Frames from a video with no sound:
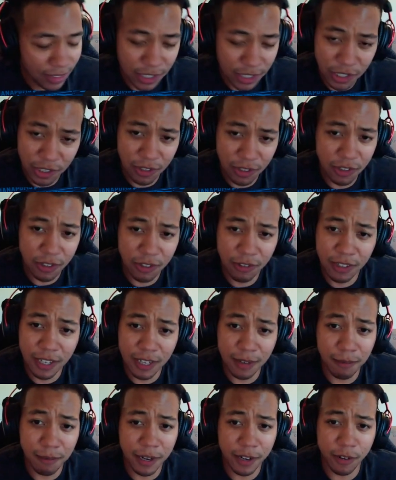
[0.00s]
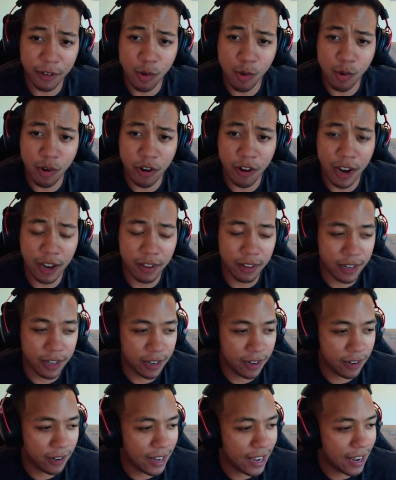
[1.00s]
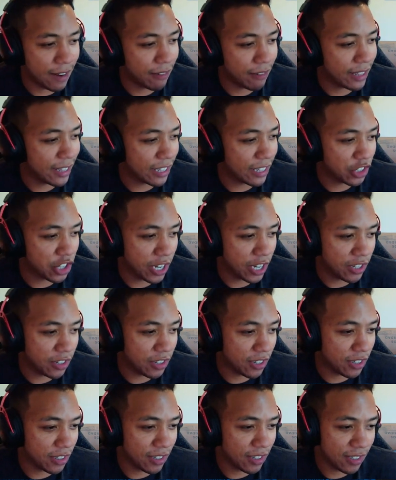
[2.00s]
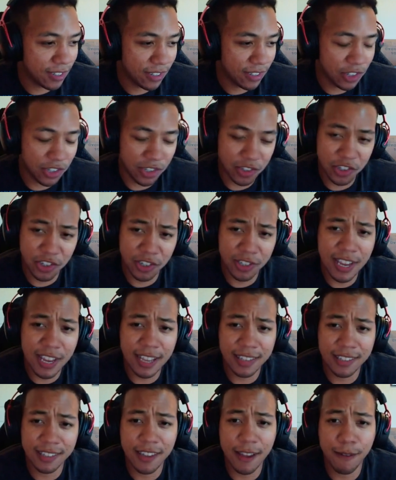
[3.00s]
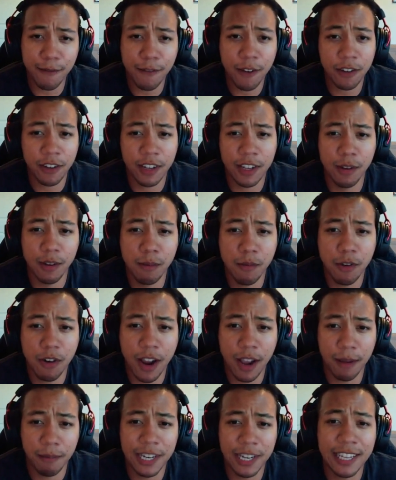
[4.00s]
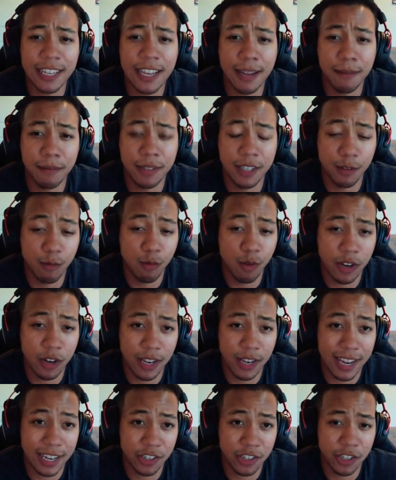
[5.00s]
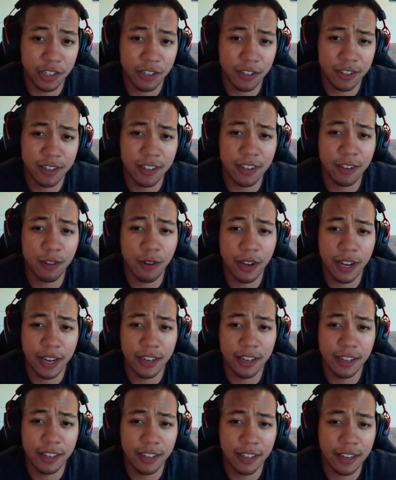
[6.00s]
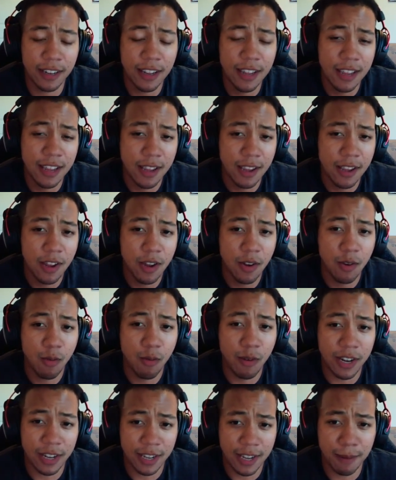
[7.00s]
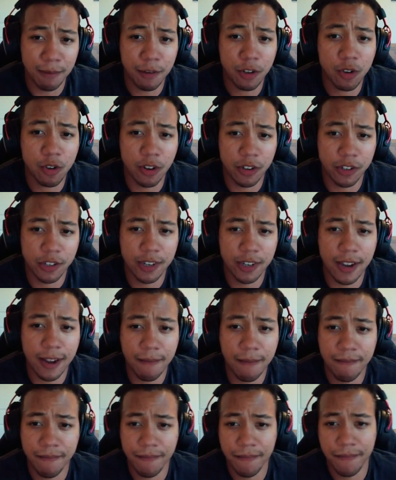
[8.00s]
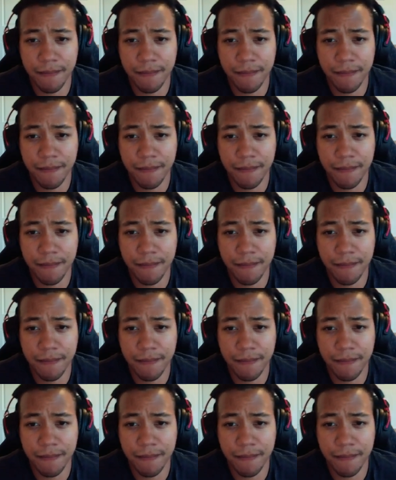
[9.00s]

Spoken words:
you get a better corner out there, everything changes. Just ask Stephon Gilmore how many games he won last year single-handedly when it came to crunch time.